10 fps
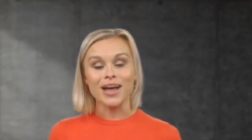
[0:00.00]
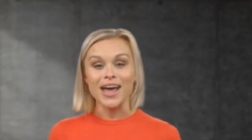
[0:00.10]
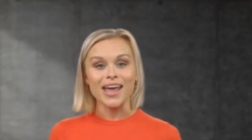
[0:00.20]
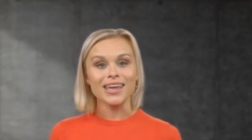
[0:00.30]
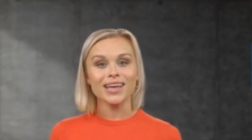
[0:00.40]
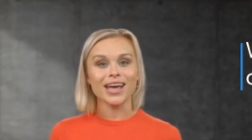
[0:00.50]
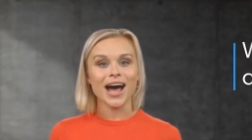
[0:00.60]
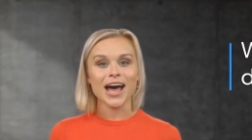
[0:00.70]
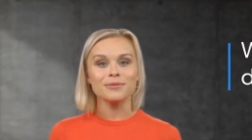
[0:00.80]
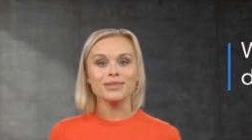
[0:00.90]
Hi,
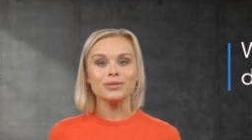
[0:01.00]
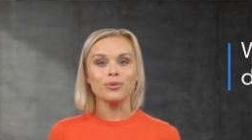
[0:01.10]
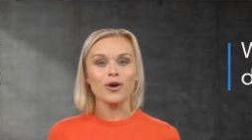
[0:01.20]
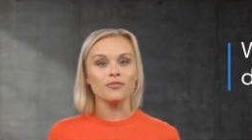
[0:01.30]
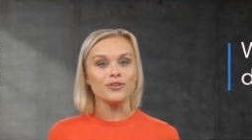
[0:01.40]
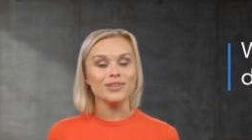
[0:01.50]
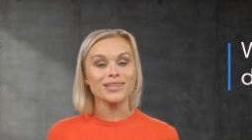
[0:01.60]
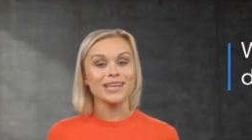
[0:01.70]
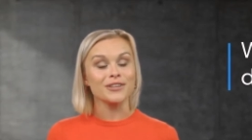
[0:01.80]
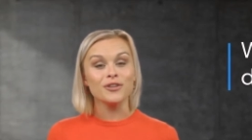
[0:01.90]
I'm Isabel from
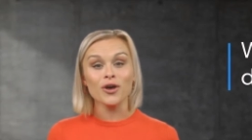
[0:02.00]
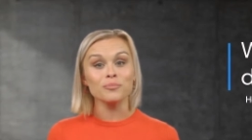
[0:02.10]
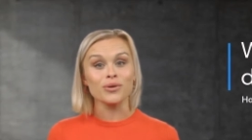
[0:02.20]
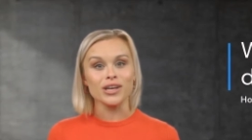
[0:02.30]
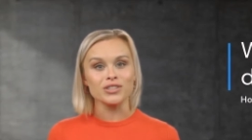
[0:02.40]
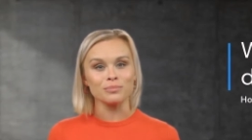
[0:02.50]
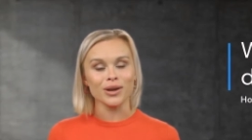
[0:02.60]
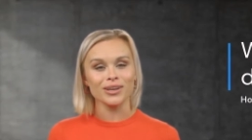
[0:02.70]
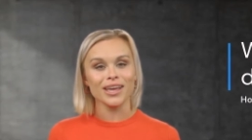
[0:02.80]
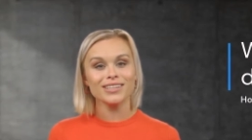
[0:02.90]
Safe Home
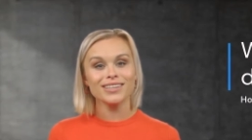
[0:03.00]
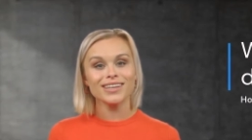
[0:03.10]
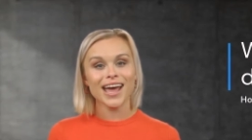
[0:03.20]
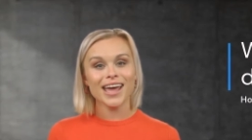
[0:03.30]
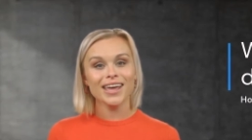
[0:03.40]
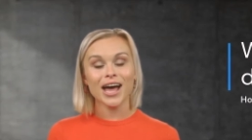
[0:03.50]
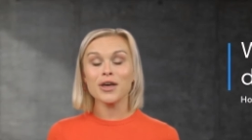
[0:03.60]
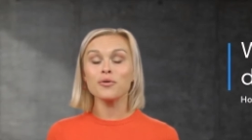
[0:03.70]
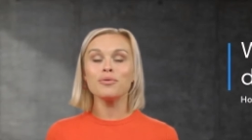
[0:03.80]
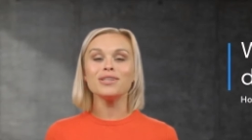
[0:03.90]
Management, and today
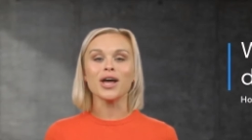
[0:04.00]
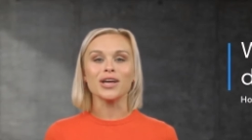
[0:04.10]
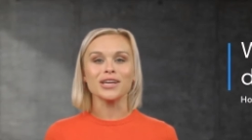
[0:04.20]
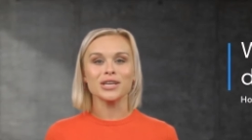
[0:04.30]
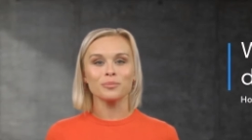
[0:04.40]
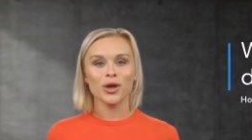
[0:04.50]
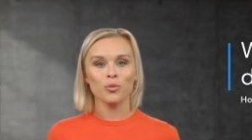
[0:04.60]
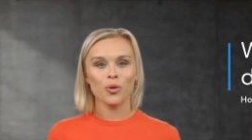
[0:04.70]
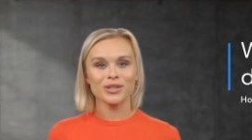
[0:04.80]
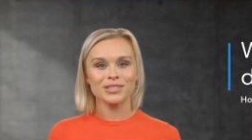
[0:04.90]
I will be talking
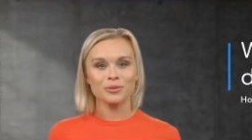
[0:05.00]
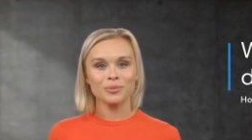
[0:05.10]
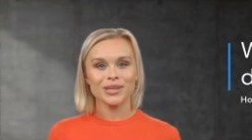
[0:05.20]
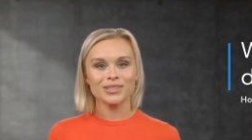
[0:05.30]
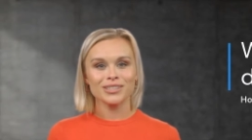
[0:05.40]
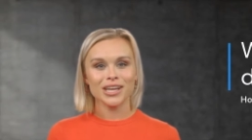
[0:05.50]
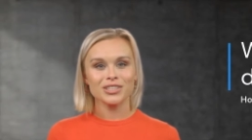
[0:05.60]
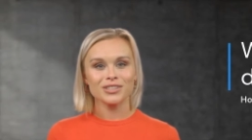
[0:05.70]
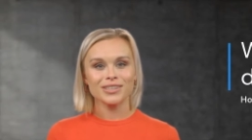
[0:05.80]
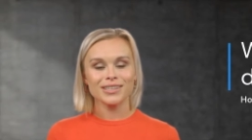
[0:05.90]
about what is a leak
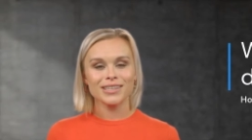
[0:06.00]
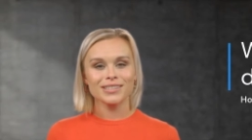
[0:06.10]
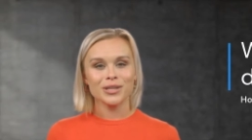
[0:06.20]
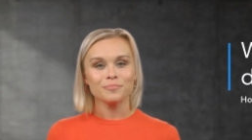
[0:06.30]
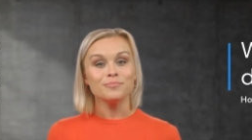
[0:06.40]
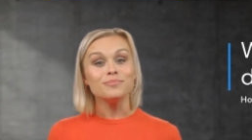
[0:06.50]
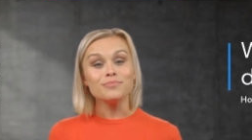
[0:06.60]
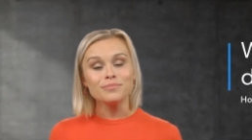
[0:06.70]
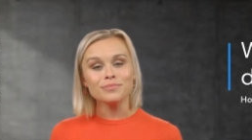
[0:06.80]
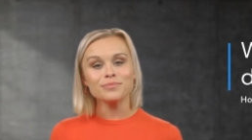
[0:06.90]
detection system.
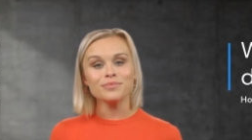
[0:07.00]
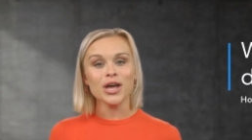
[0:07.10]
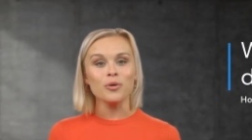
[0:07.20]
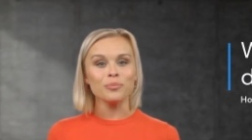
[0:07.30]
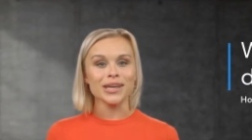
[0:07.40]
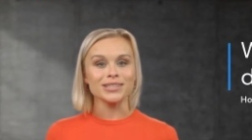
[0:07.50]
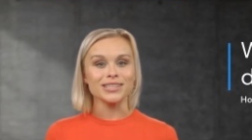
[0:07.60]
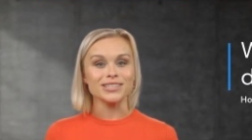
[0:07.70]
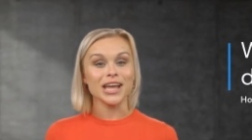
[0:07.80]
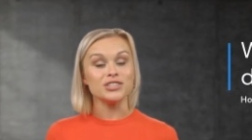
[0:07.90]
A
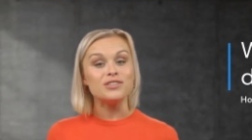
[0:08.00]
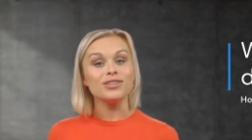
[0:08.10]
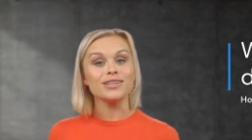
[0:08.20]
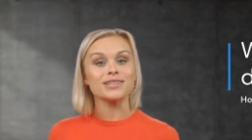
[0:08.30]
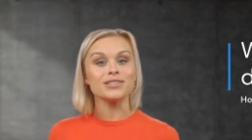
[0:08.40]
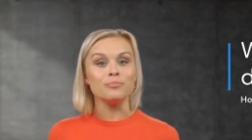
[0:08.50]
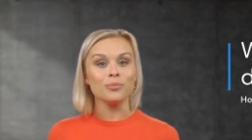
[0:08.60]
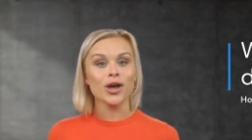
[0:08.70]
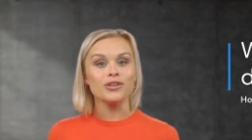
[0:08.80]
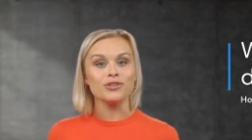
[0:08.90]
leak detection
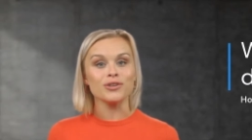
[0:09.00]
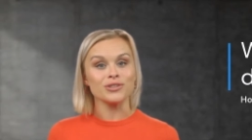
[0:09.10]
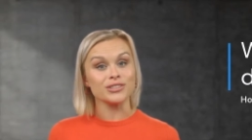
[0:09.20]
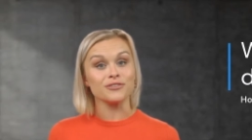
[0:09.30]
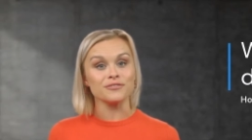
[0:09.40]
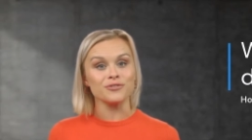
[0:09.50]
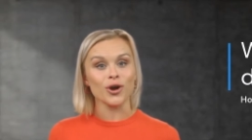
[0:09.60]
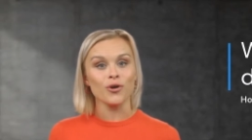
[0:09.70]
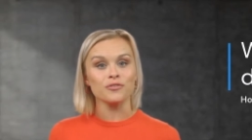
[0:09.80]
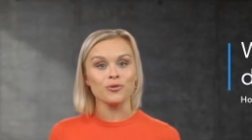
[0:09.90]
system monitors the
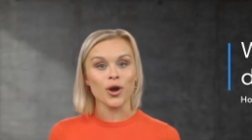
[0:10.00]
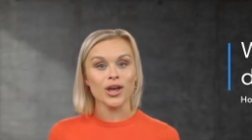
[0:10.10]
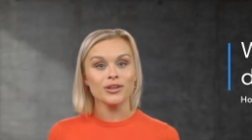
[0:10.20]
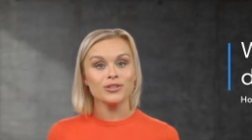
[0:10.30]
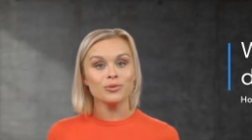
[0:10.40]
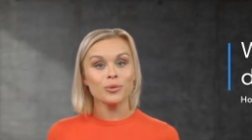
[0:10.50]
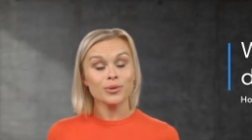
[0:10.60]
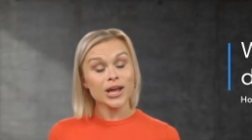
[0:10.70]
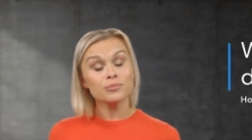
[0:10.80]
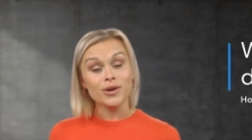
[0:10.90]
flow of water through a
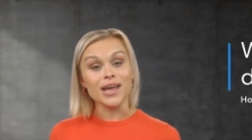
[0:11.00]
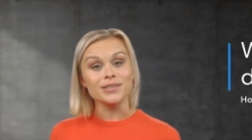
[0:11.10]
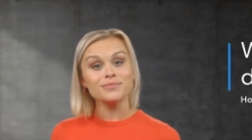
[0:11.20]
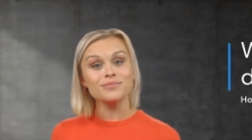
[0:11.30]
pipeline.